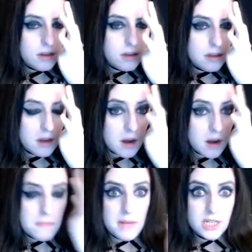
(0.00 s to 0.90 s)
are
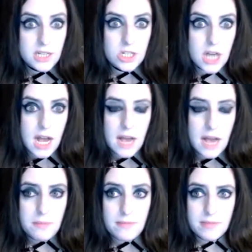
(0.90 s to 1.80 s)
much
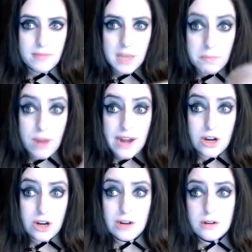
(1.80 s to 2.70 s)
like
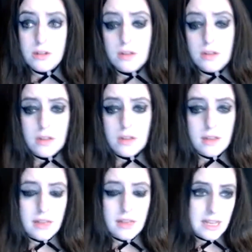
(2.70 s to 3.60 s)
brighter
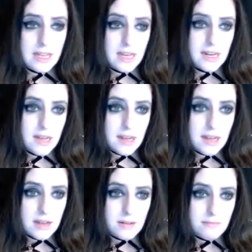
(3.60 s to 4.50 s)
than
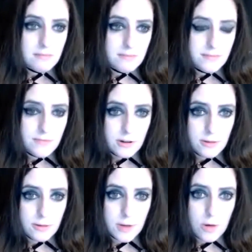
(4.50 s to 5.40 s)
for
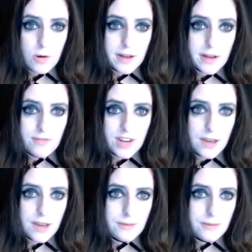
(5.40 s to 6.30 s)
recording
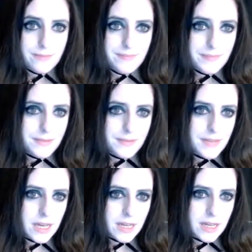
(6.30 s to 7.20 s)
video,
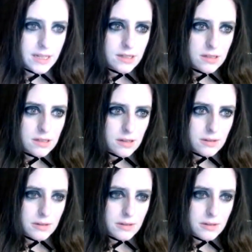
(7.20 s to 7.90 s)
and so